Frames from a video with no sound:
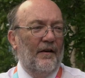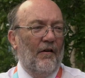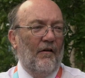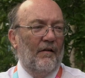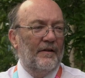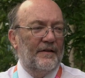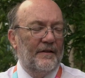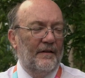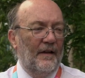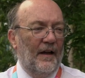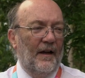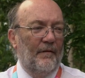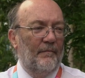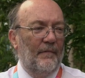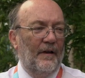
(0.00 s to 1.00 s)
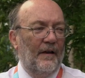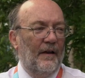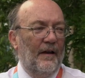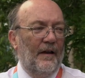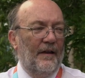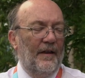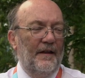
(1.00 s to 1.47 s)
they're not um,
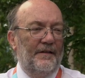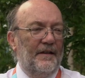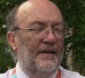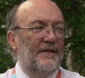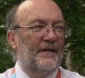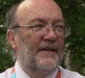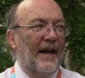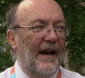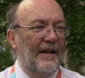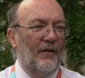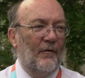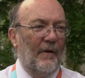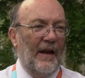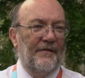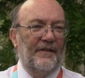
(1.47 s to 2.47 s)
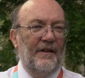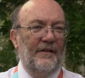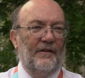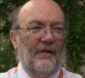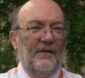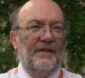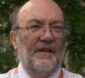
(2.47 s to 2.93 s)
these these are tidal waves.
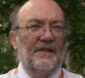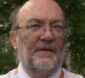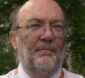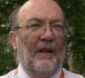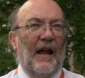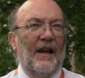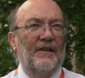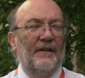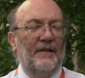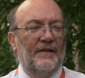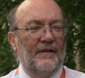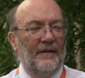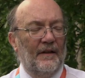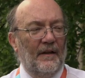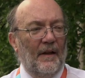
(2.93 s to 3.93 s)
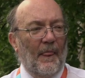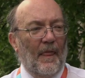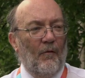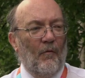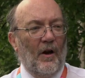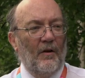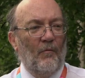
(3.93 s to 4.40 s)
These are not just splashes.
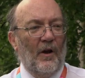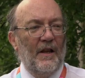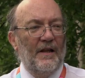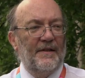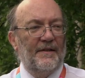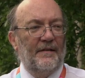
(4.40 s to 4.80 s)
One one